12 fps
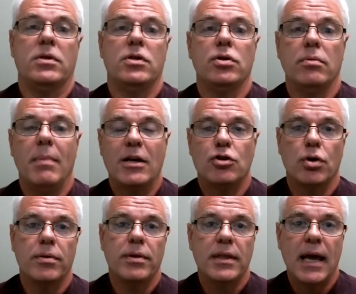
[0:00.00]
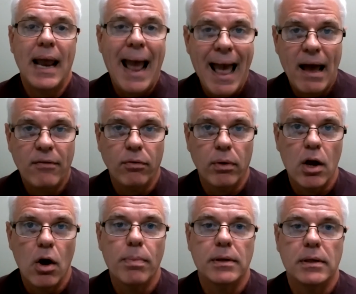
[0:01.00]
to make sure that they have
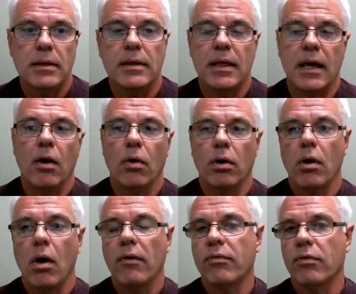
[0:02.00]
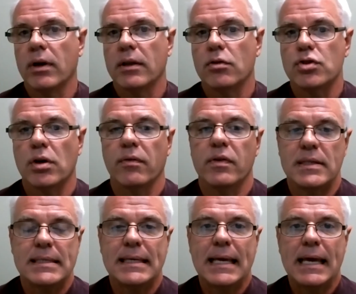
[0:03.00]
reopened and they are offering their
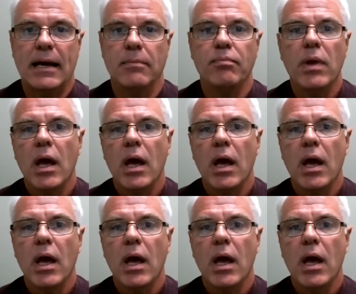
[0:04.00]
services again.